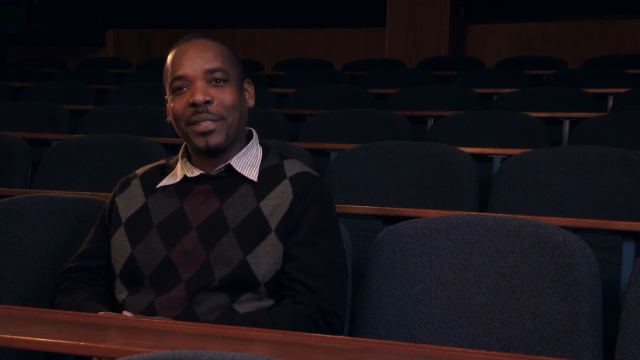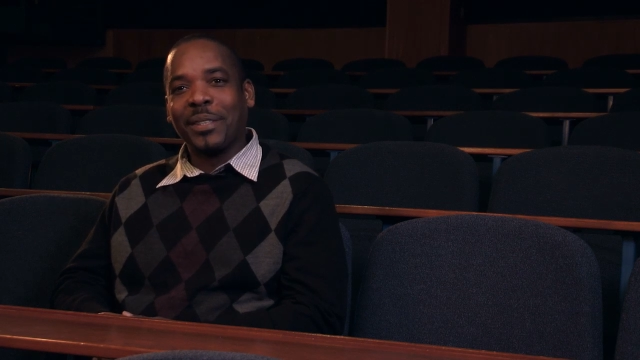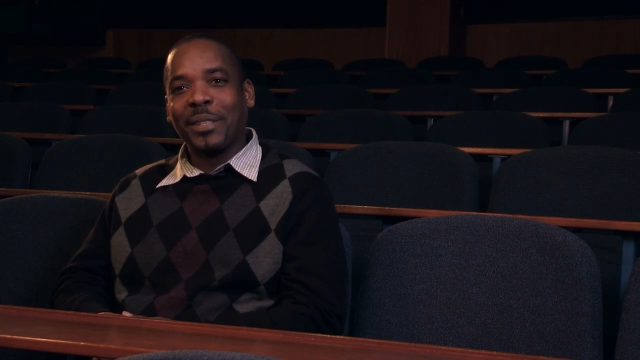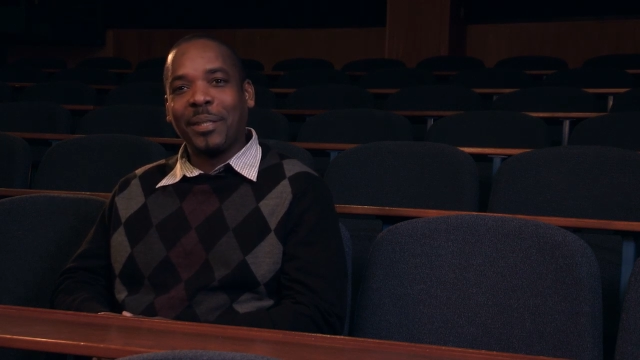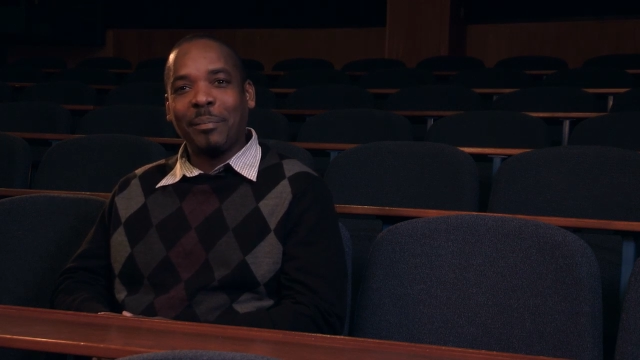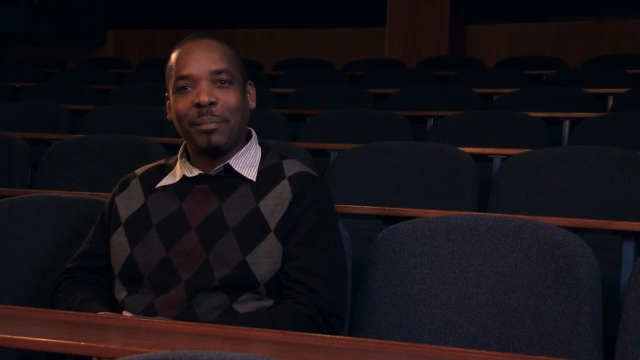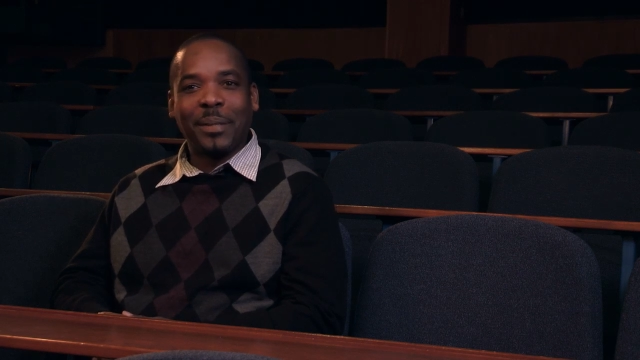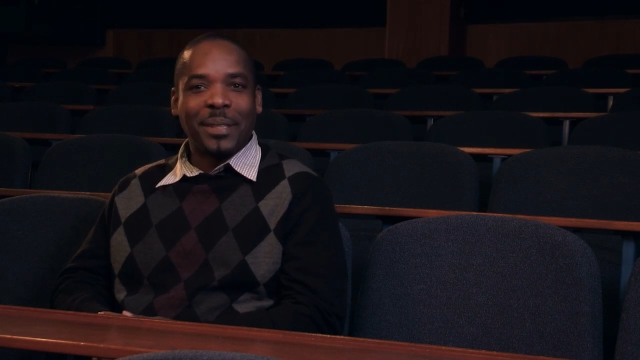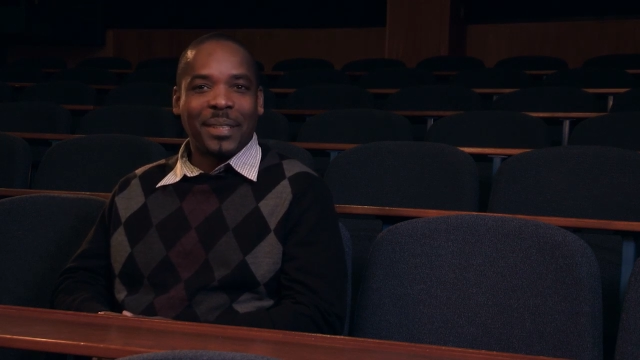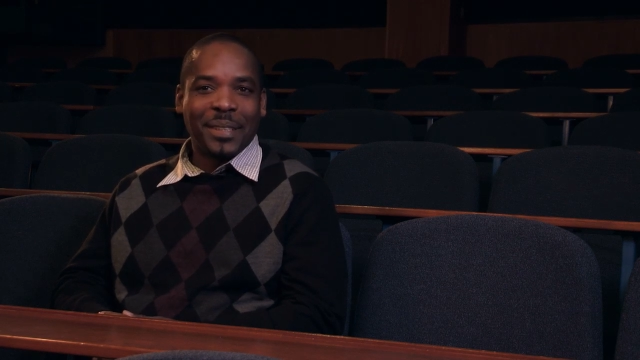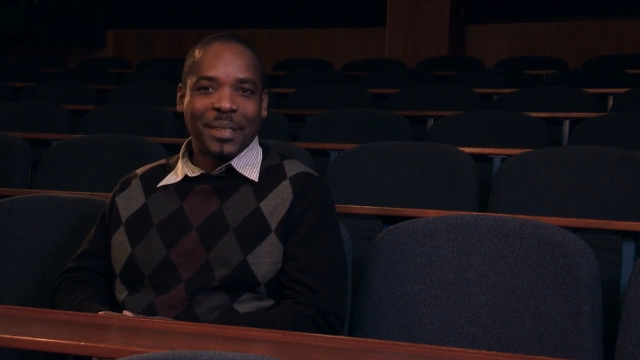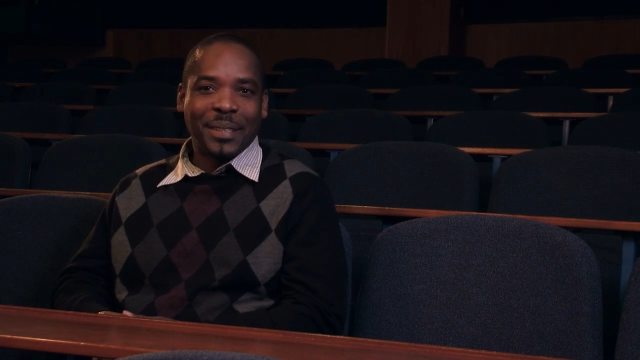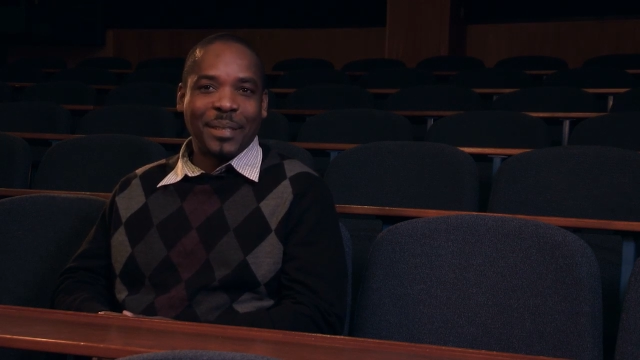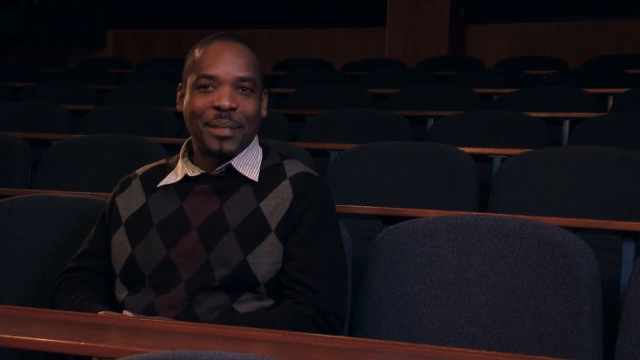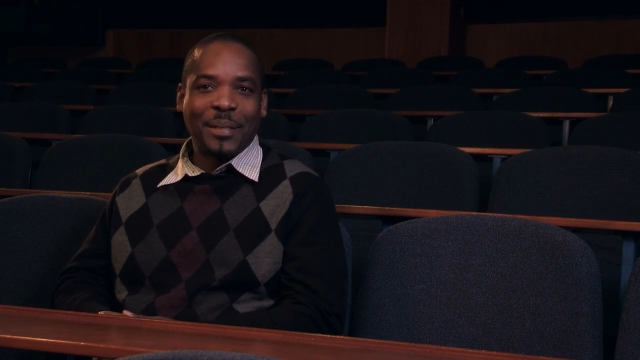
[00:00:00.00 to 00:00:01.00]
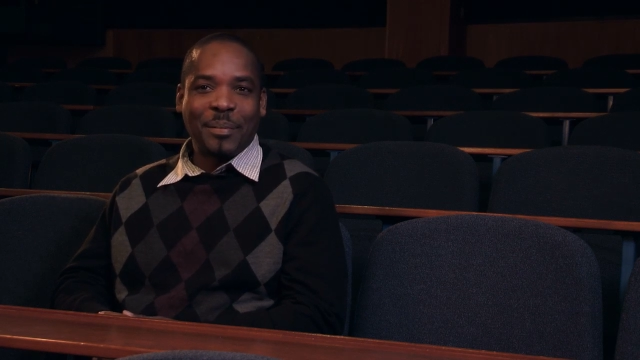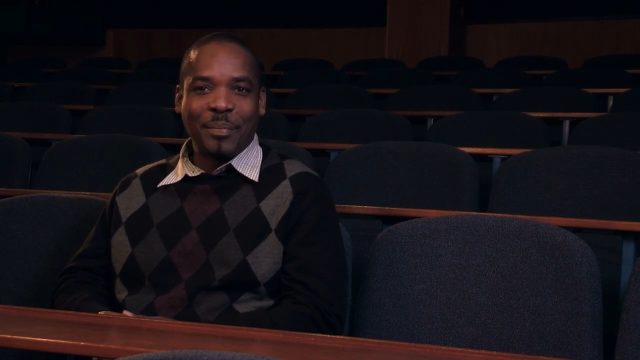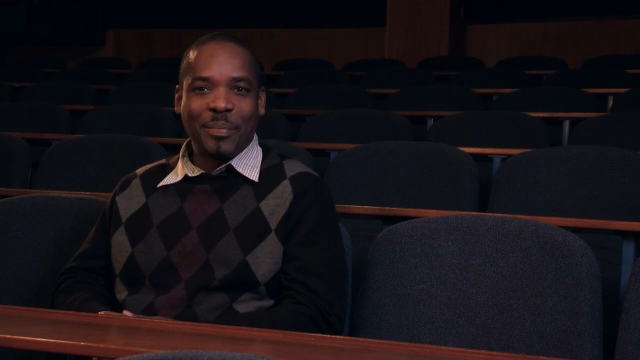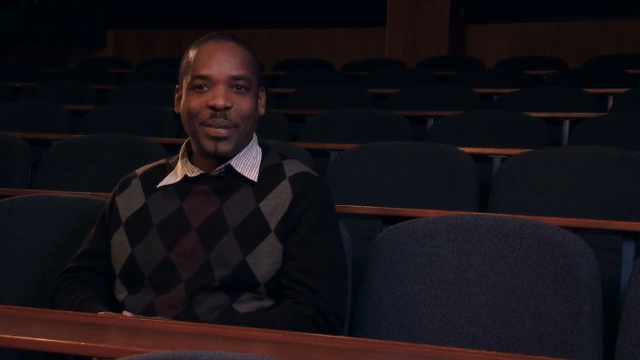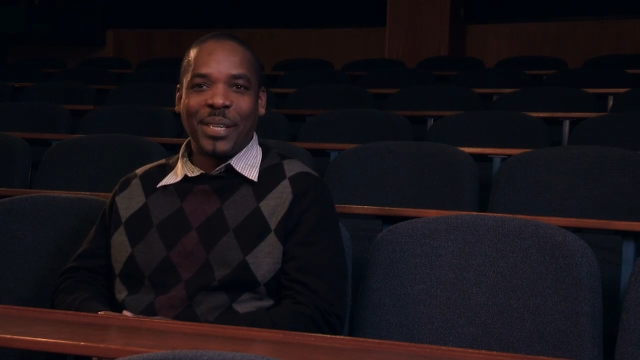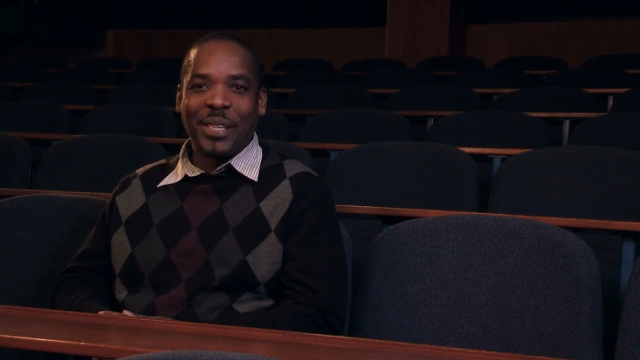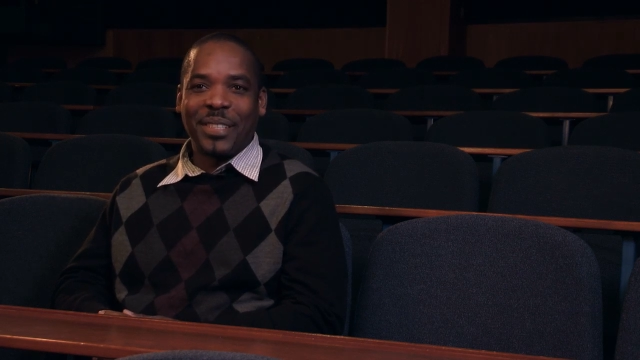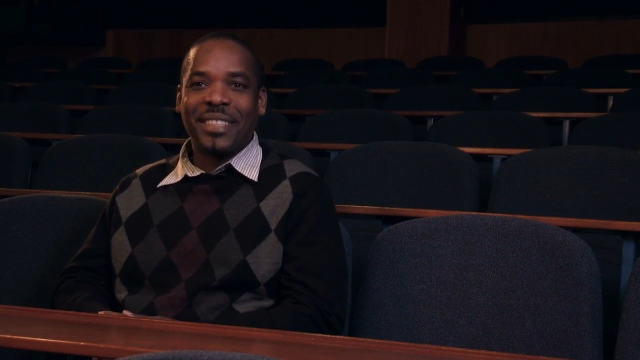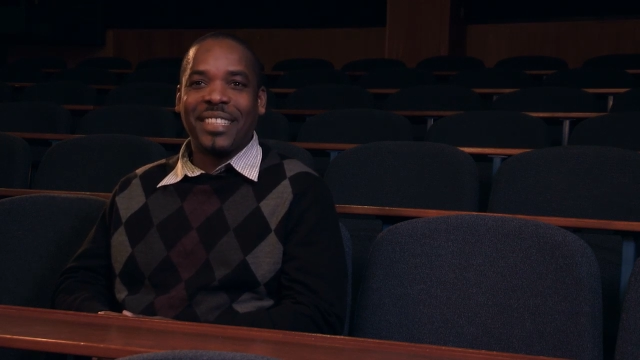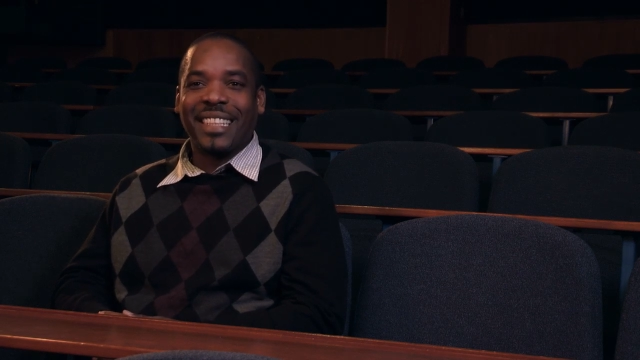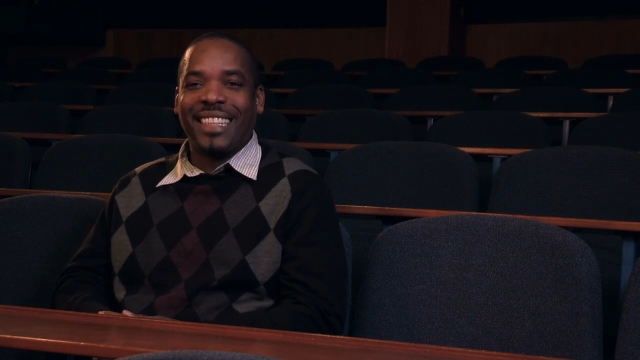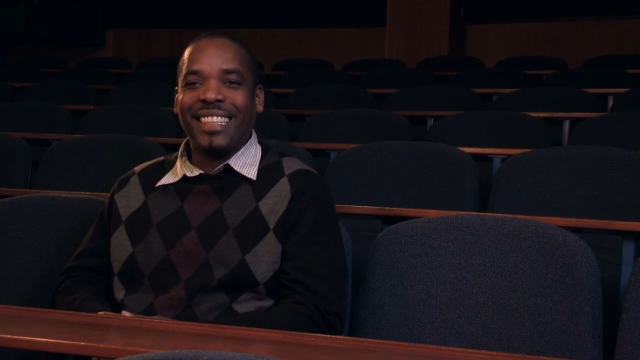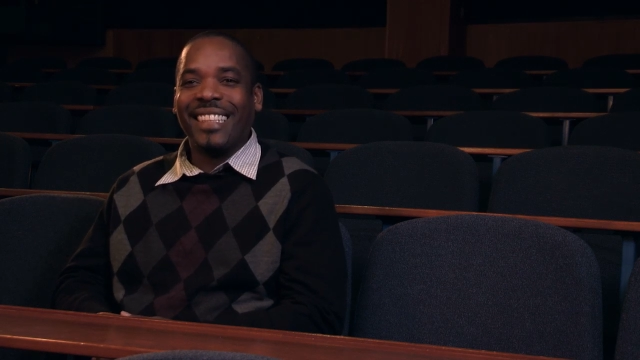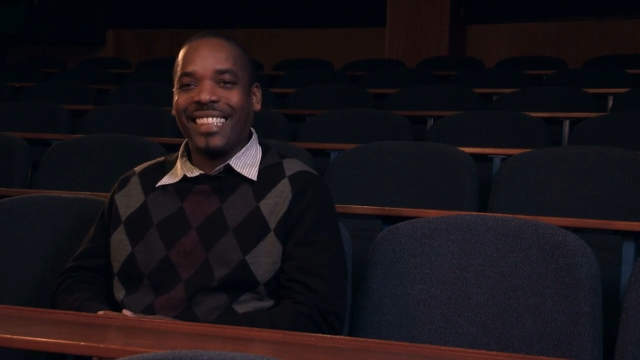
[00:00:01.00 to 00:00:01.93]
is to complete this PhD.